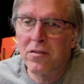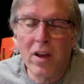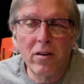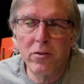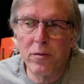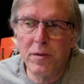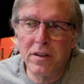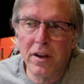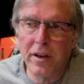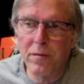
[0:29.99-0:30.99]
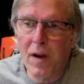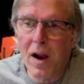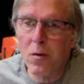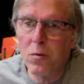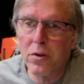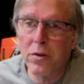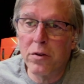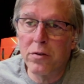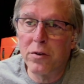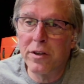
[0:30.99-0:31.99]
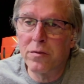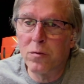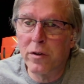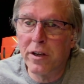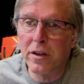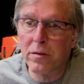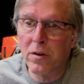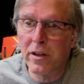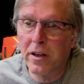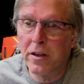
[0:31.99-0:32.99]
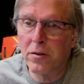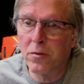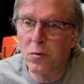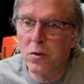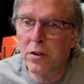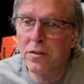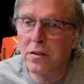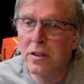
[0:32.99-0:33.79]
So I don't know if he's cutting firewood or he's running it in the woods,